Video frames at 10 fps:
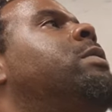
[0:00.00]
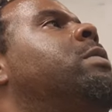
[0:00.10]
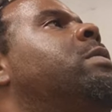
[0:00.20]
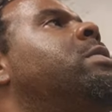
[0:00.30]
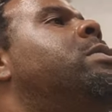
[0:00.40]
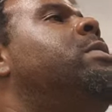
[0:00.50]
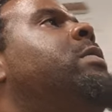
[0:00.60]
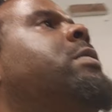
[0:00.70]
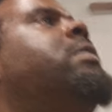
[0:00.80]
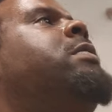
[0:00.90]
They done seen
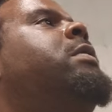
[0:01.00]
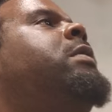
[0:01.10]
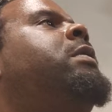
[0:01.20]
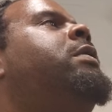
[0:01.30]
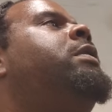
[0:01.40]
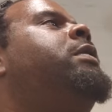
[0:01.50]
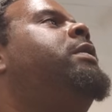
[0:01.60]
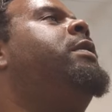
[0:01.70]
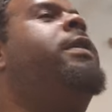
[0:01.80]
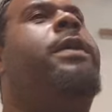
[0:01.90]
enough. They know it's
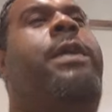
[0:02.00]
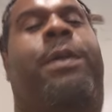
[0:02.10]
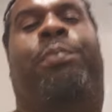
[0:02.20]
nothing